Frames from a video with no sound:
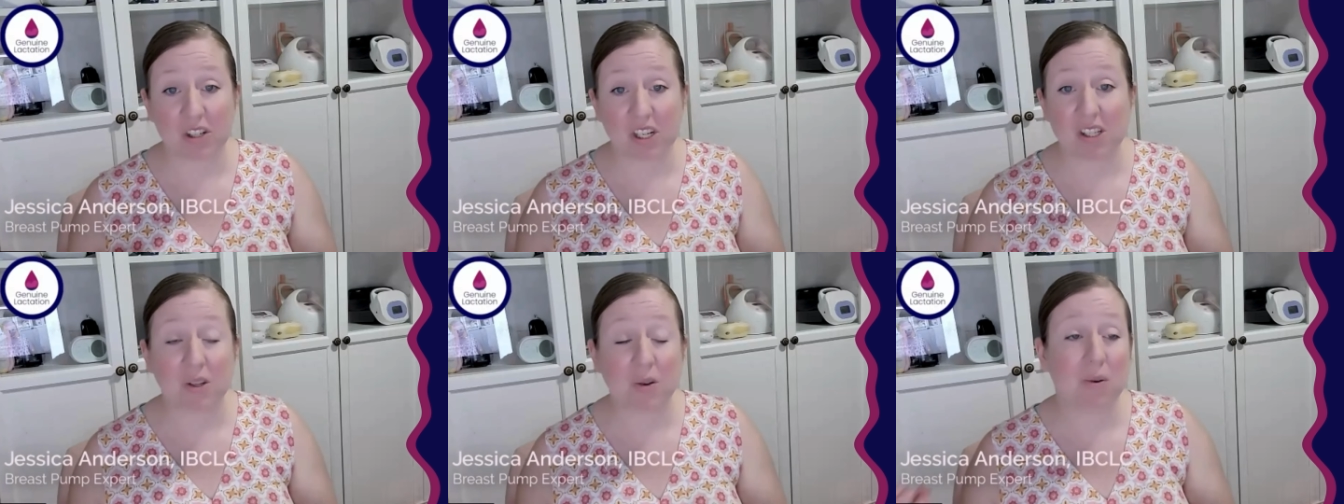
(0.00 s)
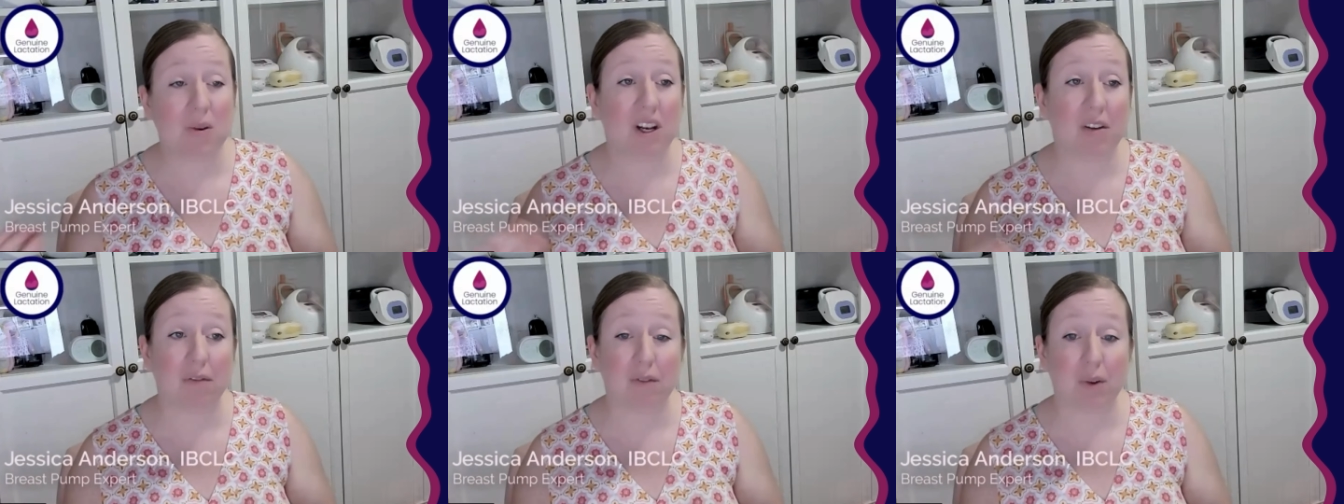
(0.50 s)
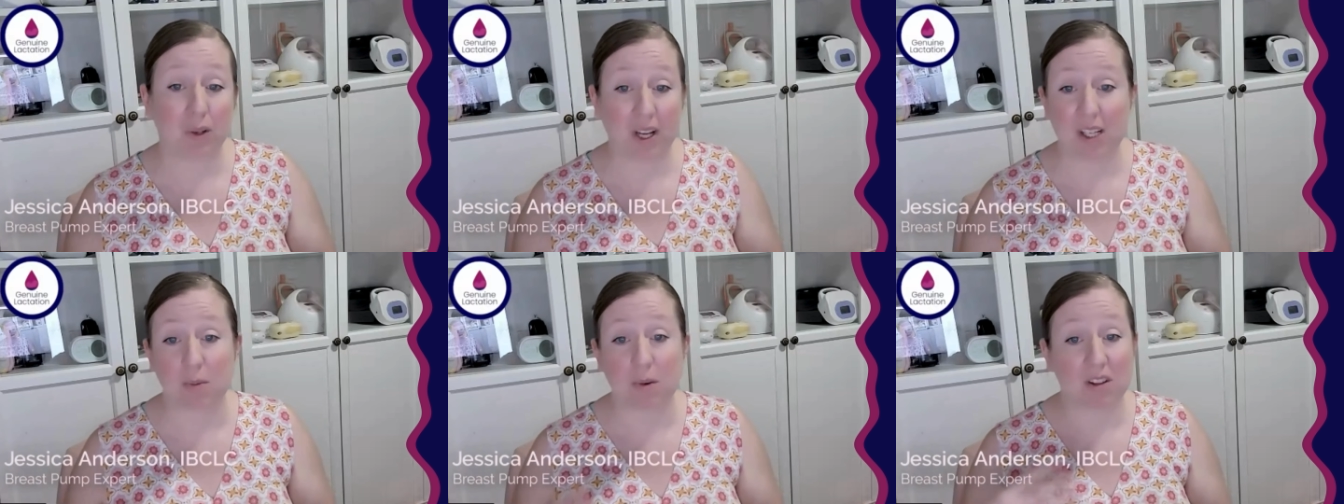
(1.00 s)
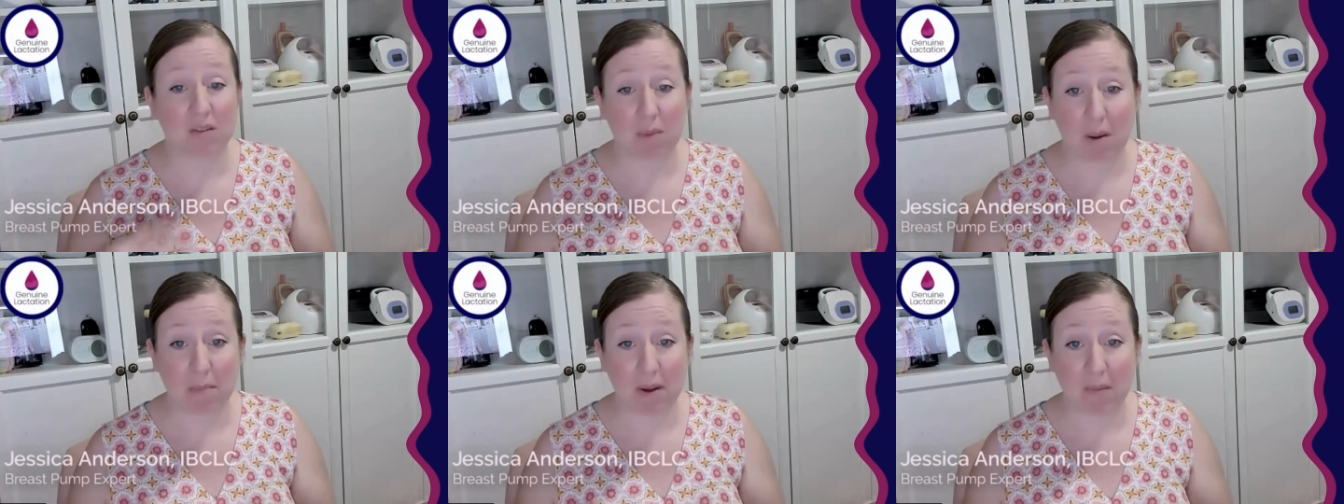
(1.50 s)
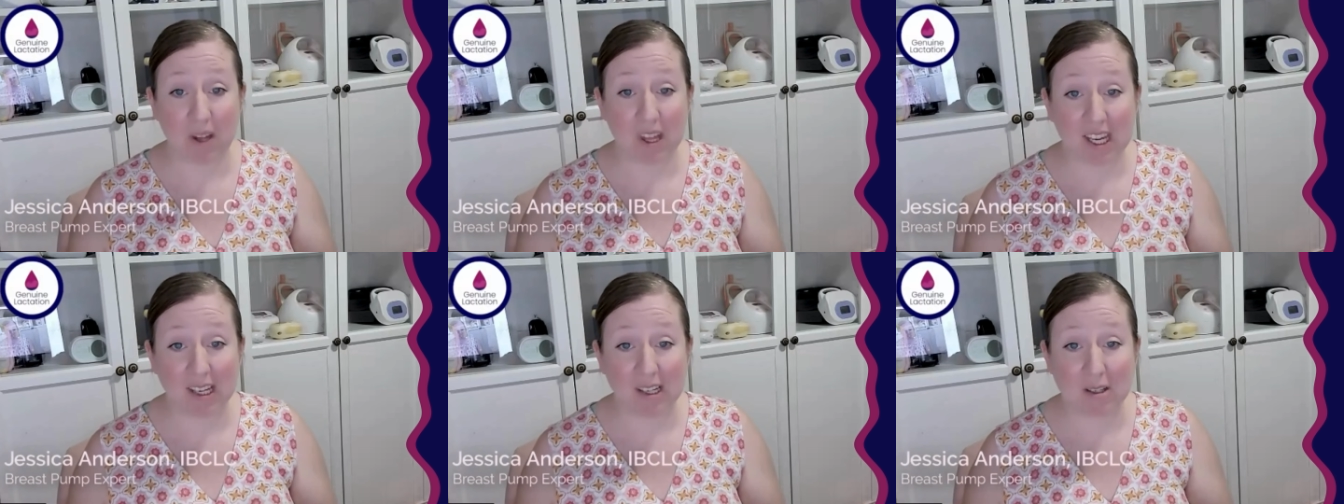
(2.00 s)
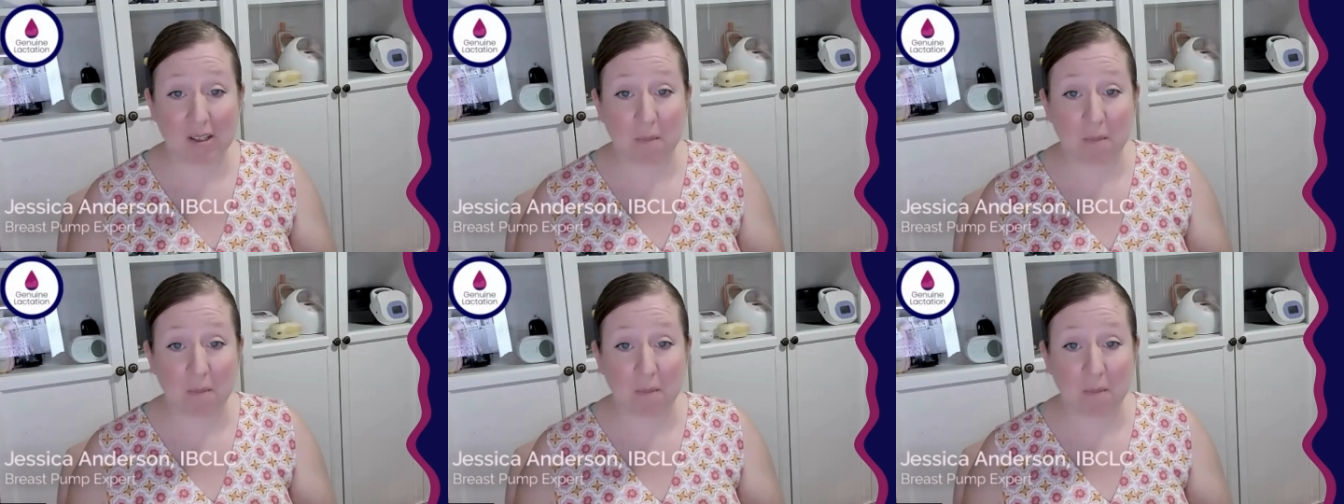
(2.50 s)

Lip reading: it so you can get a full day's worth of pumping with it.